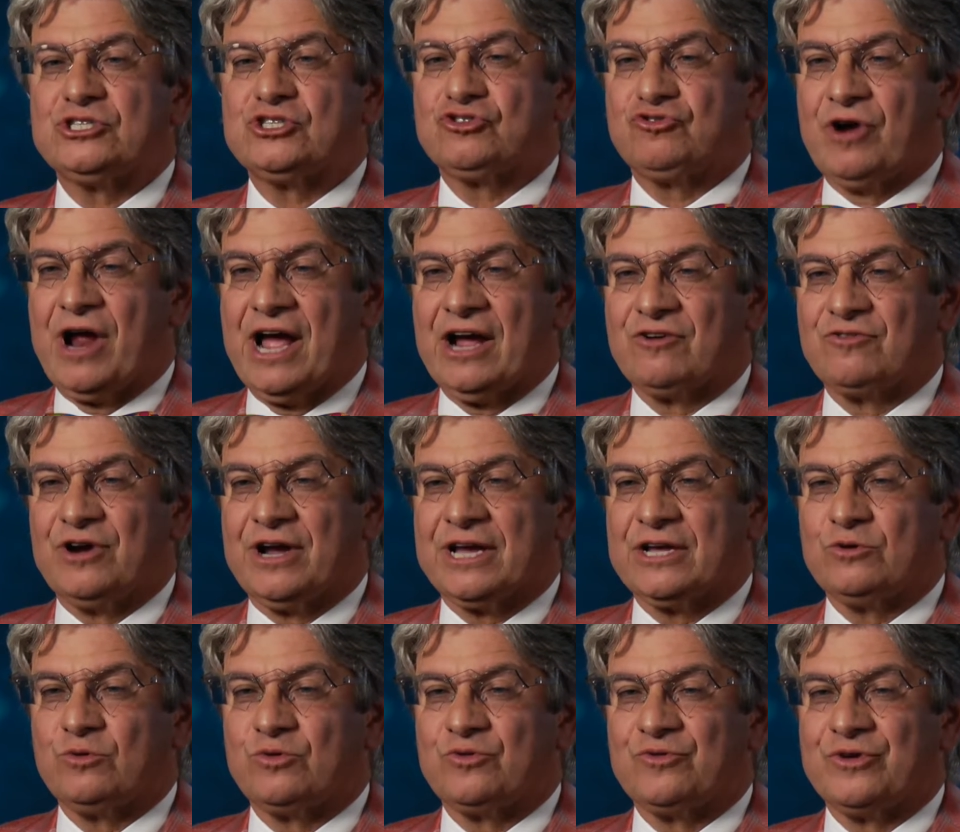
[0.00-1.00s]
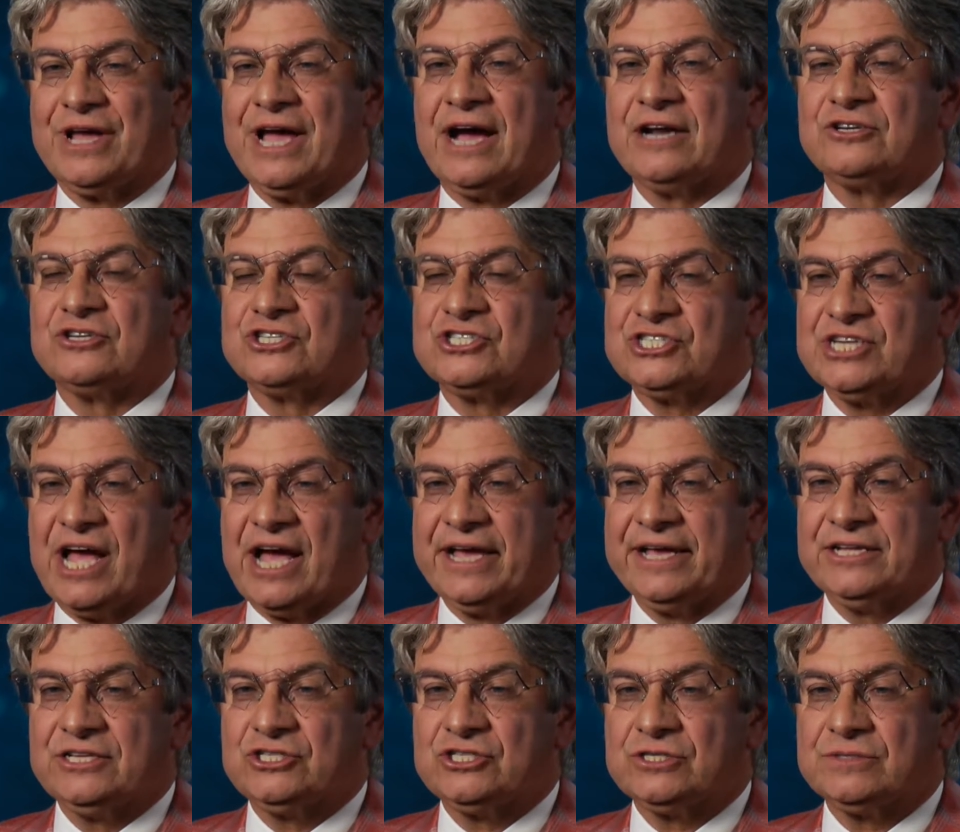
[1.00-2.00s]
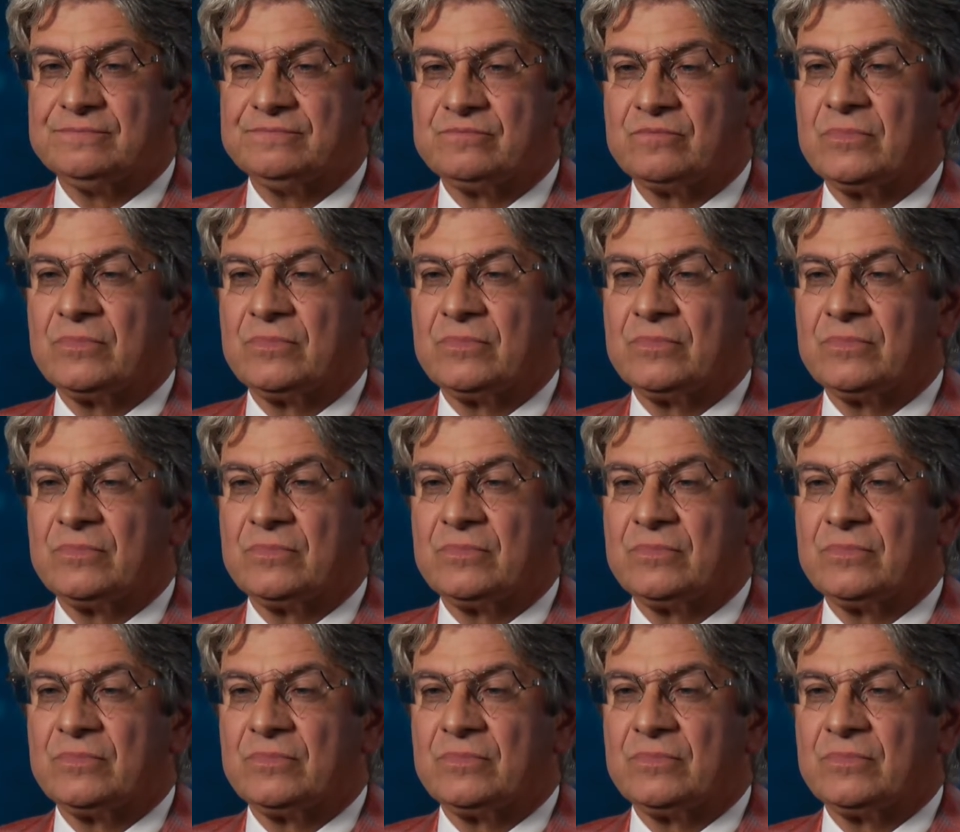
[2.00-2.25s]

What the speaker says: track record with regard to science,